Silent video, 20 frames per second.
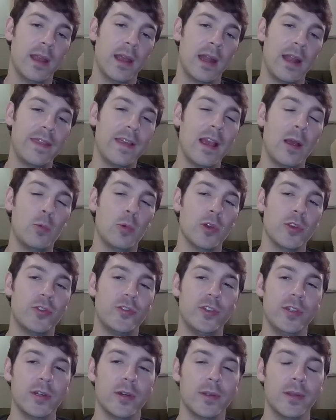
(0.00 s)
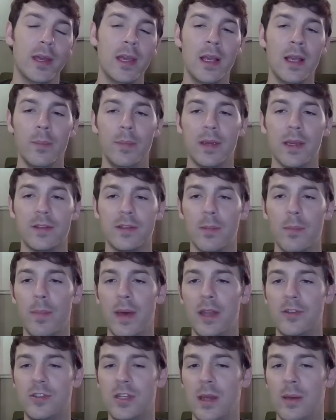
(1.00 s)
And I think I will shield, because the
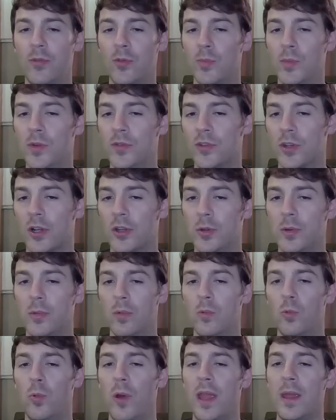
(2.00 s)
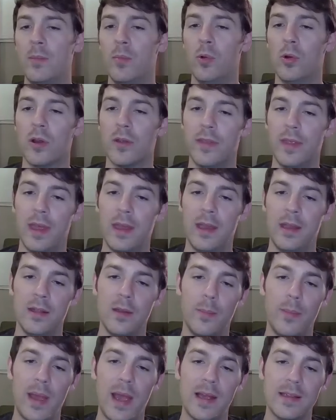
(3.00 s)
Medicham's move, they're going to do way more than
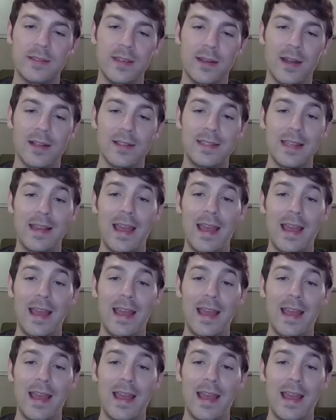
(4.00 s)
the Bastiodons.